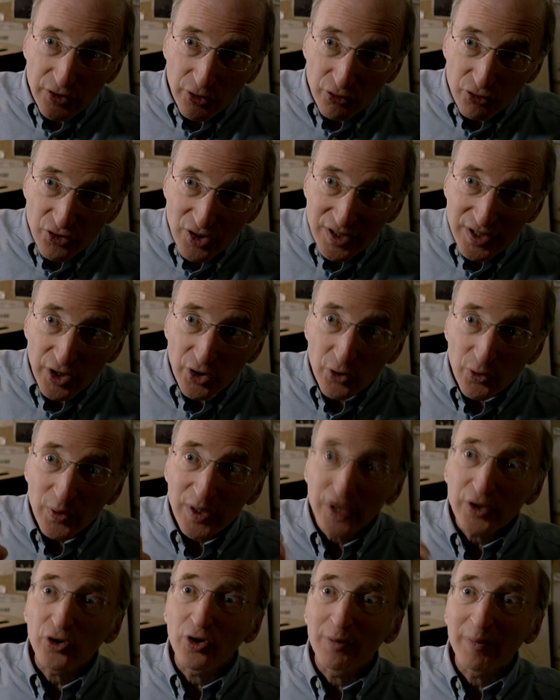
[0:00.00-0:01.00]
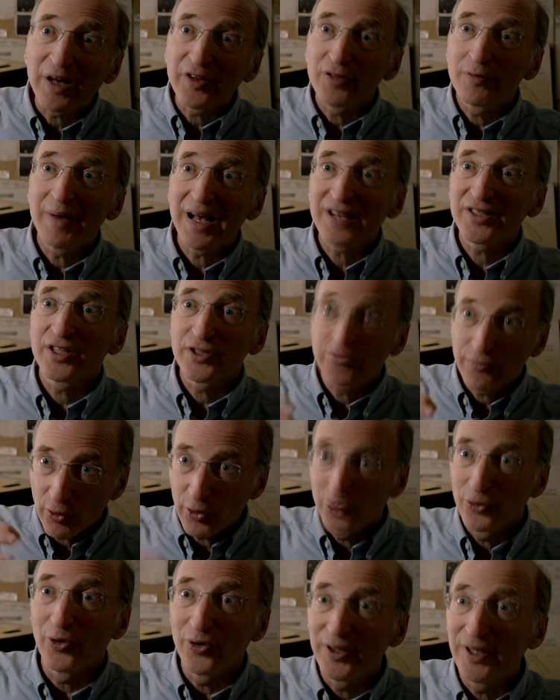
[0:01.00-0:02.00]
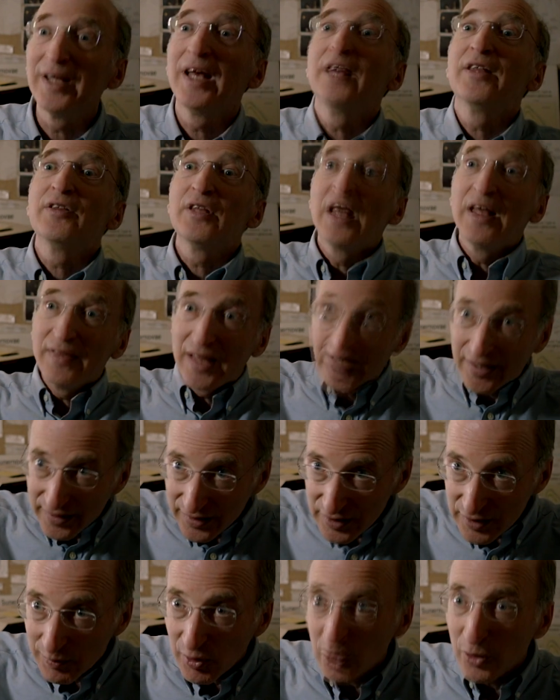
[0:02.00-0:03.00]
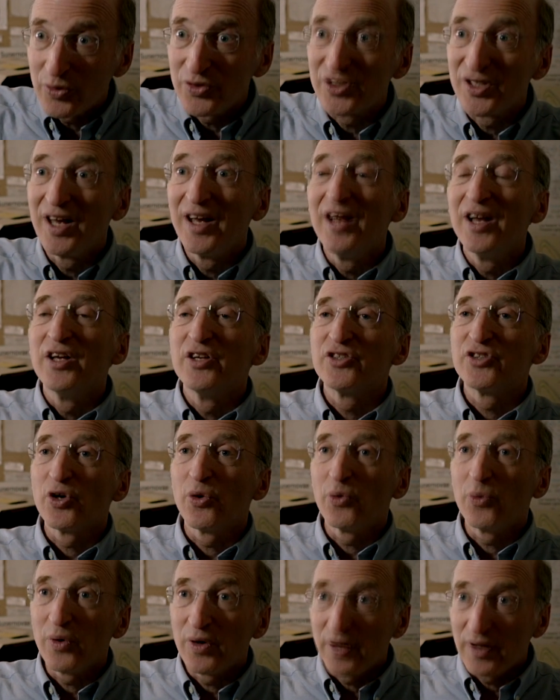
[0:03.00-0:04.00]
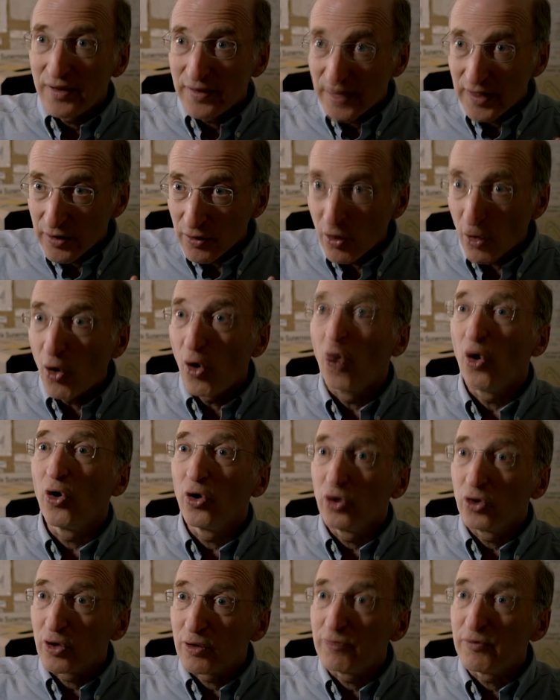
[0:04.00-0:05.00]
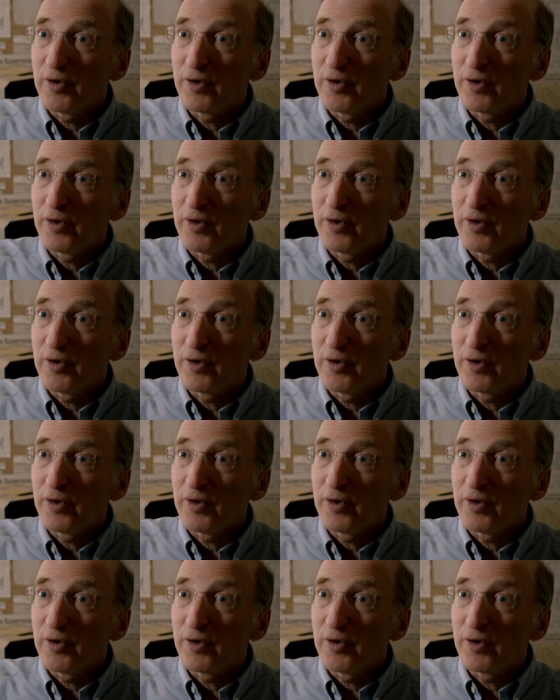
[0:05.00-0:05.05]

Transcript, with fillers: until just a critical amount of mass has fallen on it and then it explodes. So they all look